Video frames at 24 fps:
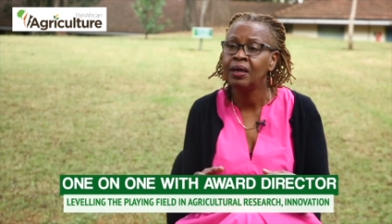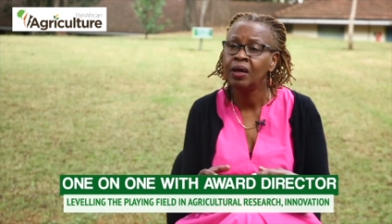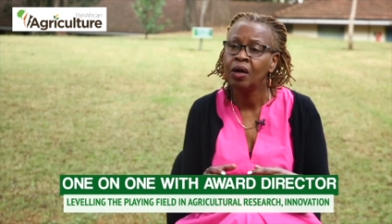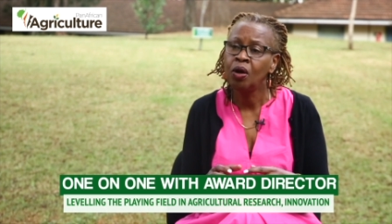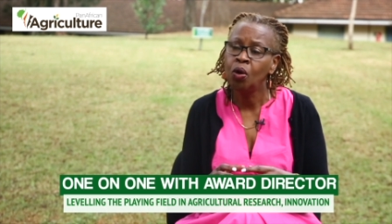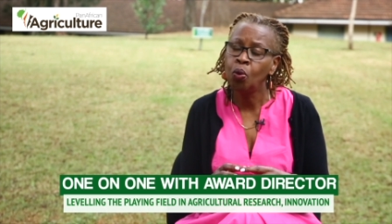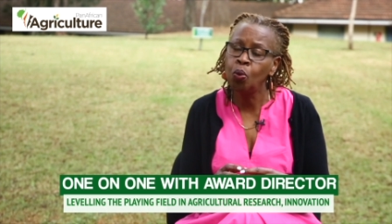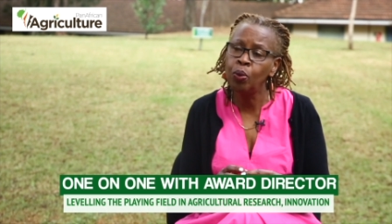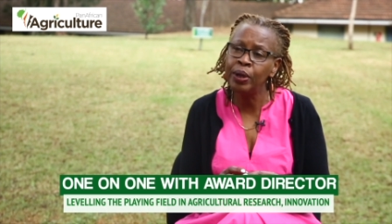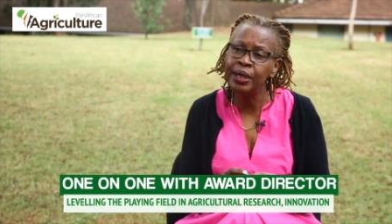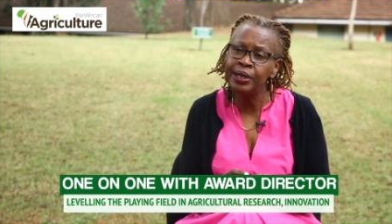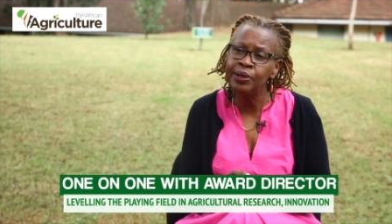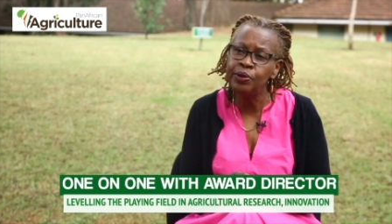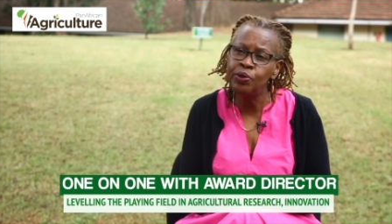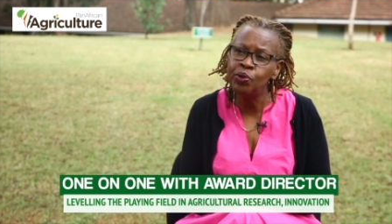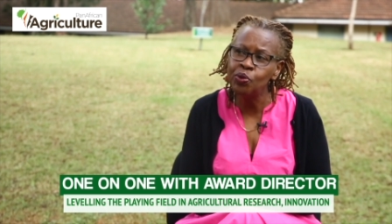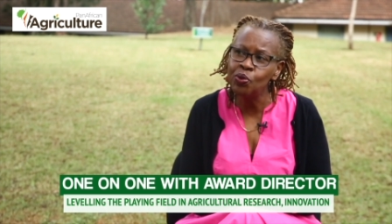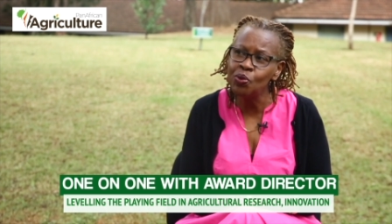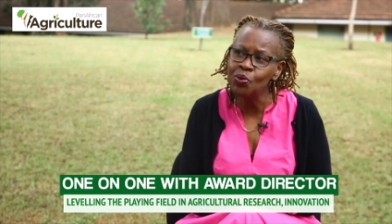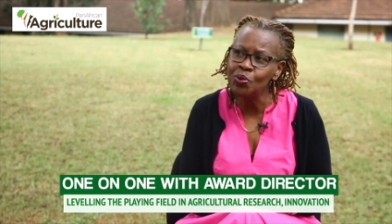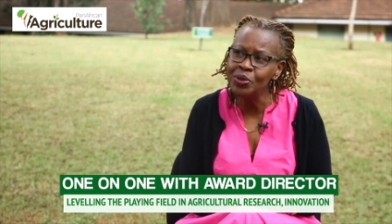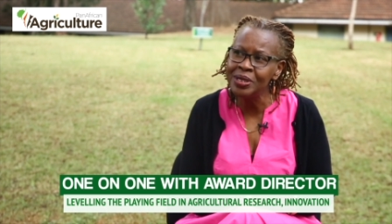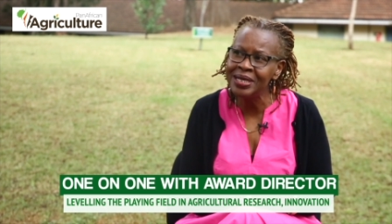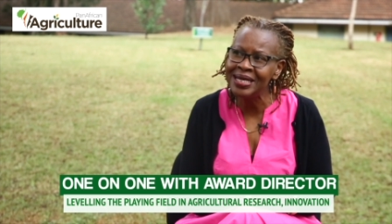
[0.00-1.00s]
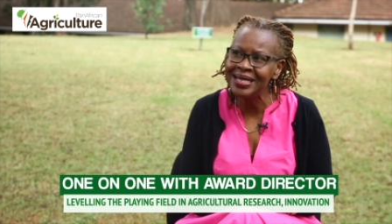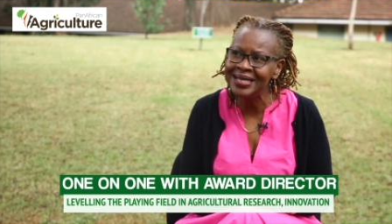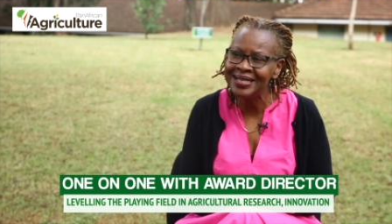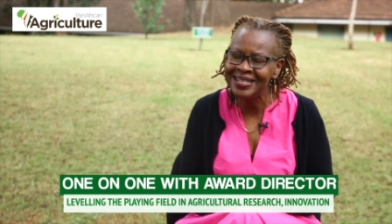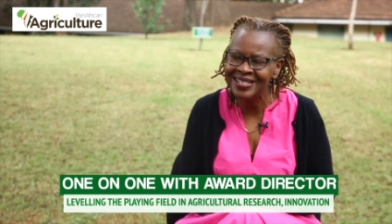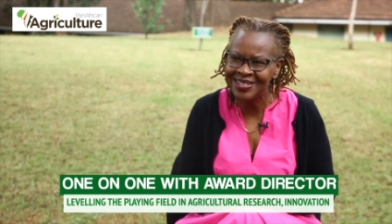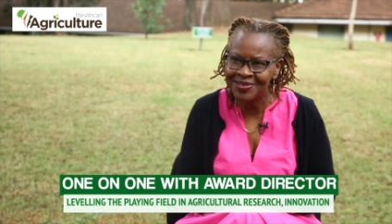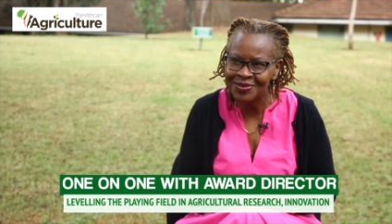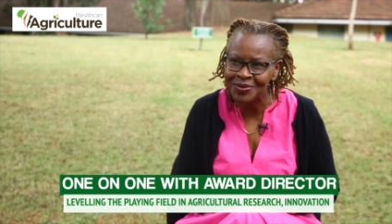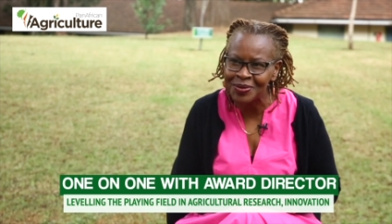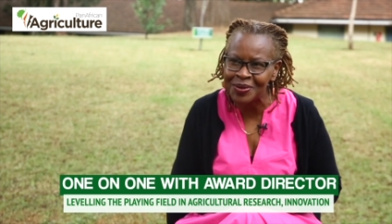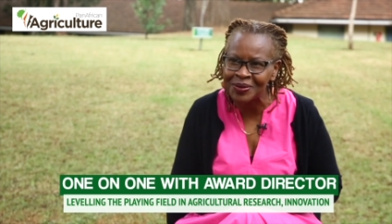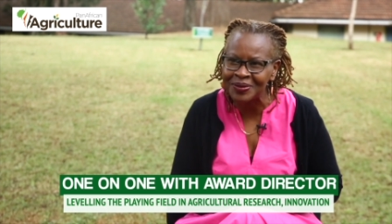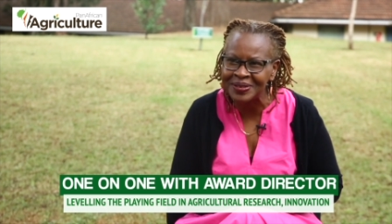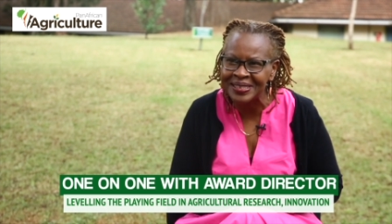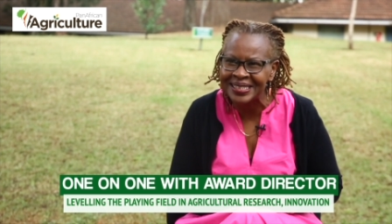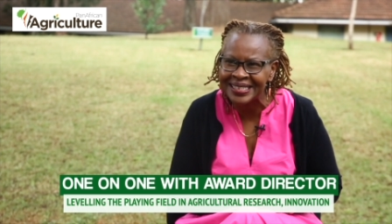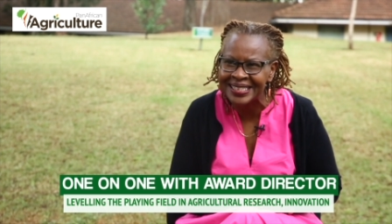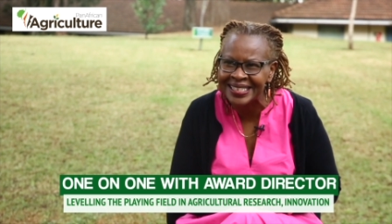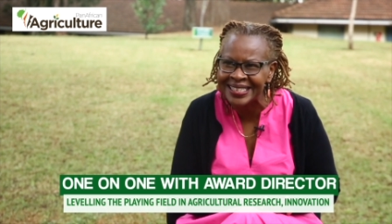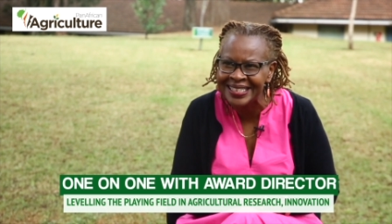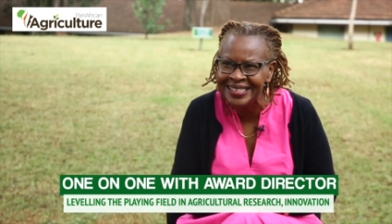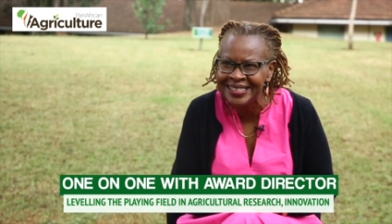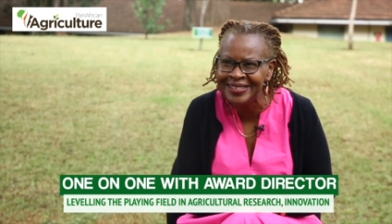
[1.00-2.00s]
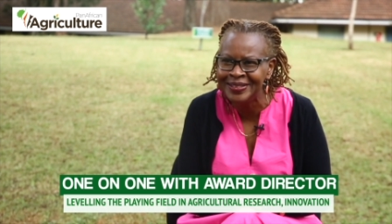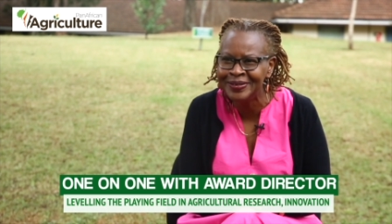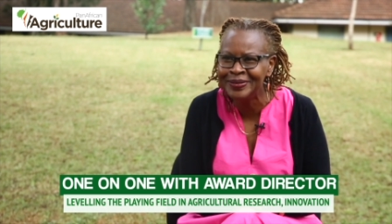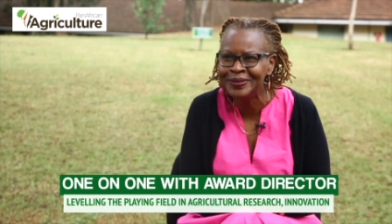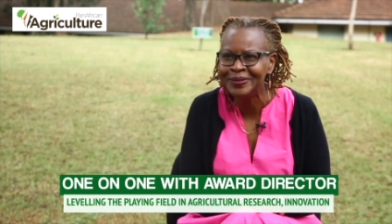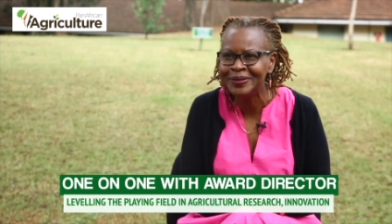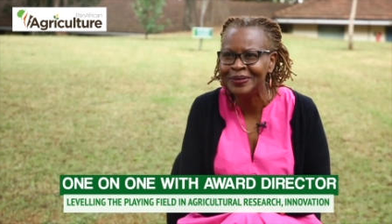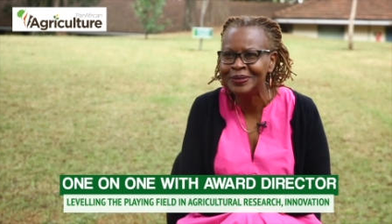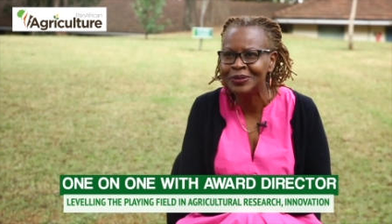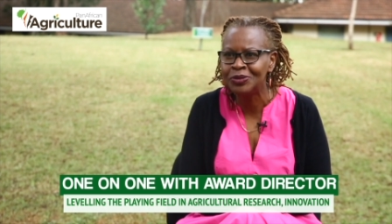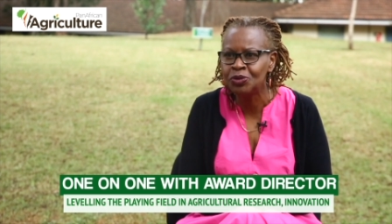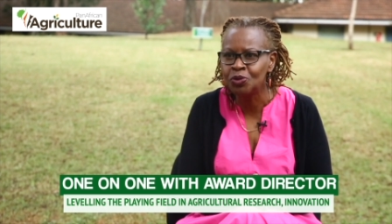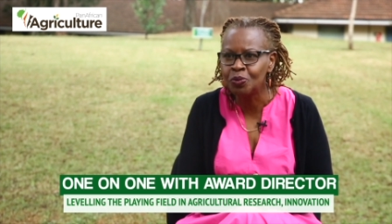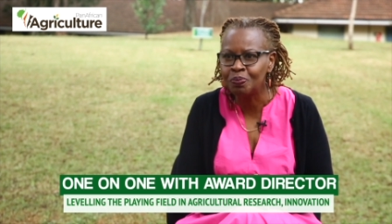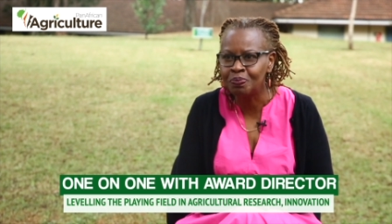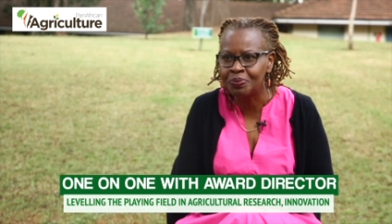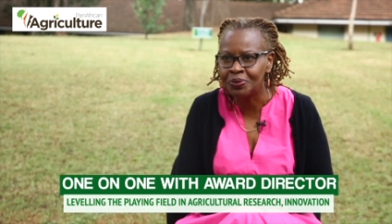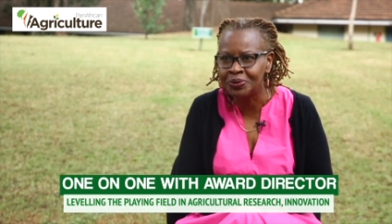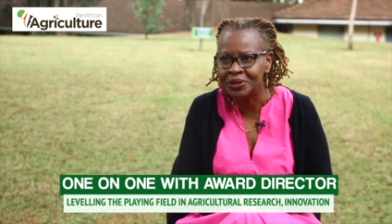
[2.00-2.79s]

We do need to continue to push